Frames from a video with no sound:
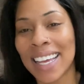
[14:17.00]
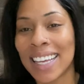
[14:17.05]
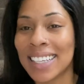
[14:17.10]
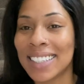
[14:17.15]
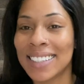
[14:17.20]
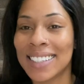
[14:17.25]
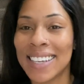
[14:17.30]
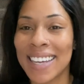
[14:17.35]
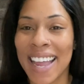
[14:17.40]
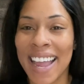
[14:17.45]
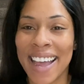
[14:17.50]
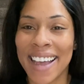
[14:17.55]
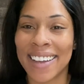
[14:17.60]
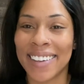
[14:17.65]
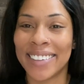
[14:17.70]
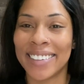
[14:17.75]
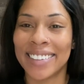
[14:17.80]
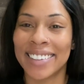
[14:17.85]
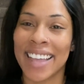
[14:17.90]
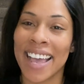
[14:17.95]
So
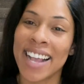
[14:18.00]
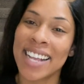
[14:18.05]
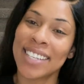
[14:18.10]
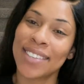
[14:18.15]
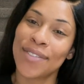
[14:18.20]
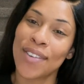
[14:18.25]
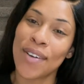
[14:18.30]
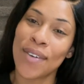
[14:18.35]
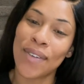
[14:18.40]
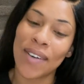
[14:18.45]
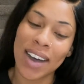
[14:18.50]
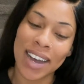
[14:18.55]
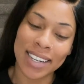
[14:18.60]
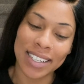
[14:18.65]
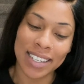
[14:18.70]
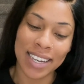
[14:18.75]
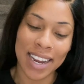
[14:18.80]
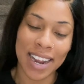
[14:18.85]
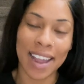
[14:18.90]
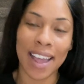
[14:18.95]
yeah, thanks for
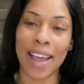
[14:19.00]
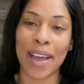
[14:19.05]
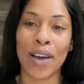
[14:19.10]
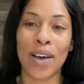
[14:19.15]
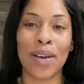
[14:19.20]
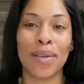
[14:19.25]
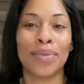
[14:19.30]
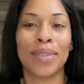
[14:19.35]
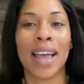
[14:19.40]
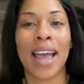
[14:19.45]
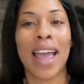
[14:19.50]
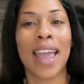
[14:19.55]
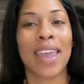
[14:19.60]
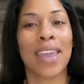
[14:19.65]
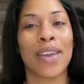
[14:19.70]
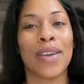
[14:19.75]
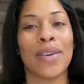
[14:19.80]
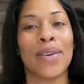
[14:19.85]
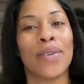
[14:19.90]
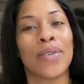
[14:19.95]
watching. I hope that
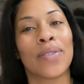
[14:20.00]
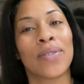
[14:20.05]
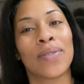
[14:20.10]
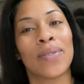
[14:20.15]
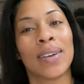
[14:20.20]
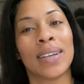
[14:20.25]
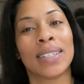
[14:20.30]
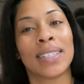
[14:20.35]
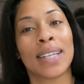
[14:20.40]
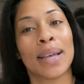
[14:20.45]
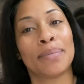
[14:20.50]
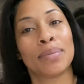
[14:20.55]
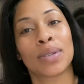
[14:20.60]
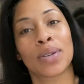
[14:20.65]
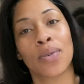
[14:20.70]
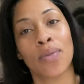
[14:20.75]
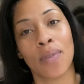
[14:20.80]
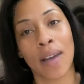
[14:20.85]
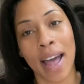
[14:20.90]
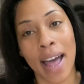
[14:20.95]
you
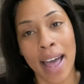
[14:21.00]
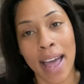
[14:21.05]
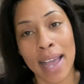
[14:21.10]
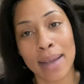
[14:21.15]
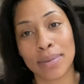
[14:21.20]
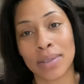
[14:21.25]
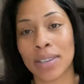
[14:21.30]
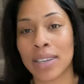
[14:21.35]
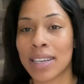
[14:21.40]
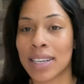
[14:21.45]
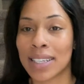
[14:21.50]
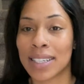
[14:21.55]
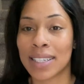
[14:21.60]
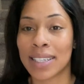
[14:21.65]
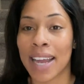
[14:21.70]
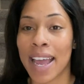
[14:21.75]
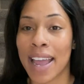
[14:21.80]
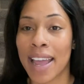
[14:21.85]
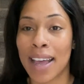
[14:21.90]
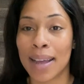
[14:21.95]
subscribe so you can
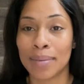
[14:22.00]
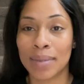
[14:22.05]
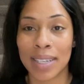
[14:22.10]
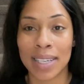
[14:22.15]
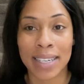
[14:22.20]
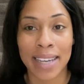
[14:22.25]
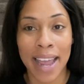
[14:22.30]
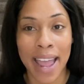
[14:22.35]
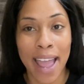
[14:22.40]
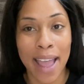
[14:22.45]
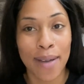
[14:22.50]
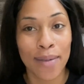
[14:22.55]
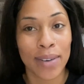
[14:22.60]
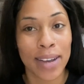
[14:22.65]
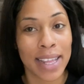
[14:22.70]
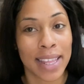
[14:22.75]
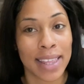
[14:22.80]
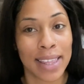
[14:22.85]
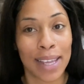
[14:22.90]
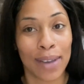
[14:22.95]
stay up to date
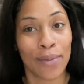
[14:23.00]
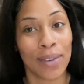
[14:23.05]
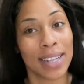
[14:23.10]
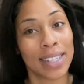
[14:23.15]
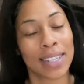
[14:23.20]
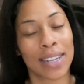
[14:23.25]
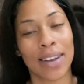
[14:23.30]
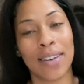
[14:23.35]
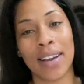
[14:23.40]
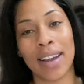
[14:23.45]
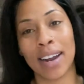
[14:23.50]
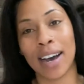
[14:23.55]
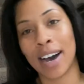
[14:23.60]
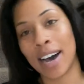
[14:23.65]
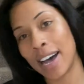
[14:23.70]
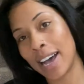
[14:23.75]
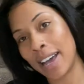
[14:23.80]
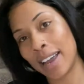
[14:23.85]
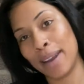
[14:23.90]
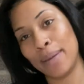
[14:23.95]
with what's going
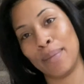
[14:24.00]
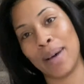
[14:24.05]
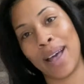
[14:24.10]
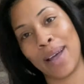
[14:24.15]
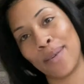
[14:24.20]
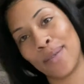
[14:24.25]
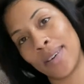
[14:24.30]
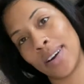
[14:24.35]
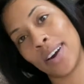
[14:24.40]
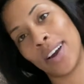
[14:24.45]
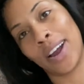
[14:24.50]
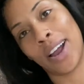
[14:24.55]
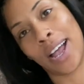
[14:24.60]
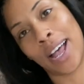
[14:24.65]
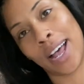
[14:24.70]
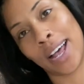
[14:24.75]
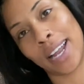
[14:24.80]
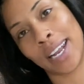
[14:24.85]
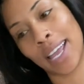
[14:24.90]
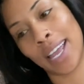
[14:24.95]
on in my
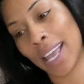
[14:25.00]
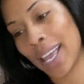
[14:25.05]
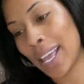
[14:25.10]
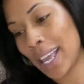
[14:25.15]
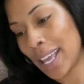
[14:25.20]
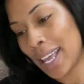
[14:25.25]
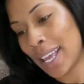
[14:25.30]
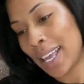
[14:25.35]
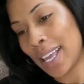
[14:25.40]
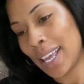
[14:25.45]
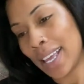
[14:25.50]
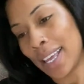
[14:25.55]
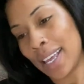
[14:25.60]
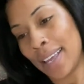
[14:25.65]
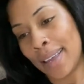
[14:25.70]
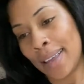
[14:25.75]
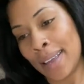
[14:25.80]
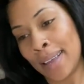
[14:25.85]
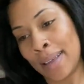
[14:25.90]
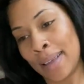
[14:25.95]
world,
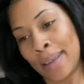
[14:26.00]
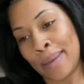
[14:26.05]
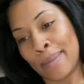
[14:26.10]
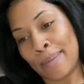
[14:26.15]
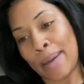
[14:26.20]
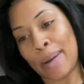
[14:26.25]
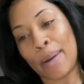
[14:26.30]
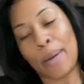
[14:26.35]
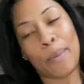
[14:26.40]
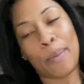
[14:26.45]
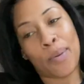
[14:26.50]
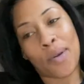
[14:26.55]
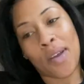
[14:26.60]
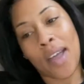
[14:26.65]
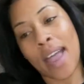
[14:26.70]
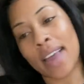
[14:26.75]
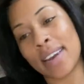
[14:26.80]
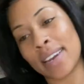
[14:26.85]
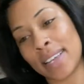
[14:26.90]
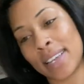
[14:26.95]
my new
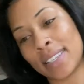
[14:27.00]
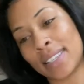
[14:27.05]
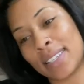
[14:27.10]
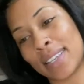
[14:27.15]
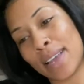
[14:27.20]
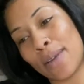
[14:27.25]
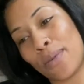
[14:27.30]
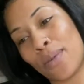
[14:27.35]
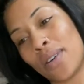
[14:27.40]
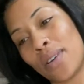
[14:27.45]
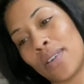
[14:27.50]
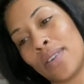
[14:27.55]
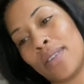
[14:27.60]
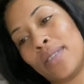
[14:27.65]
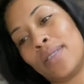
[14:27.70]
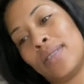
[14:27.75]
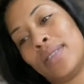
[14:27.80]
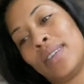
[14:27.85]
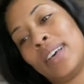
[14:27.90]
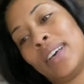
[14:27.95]
pregnancy
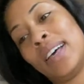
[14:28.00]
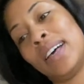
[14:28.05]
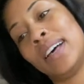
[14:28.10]
world.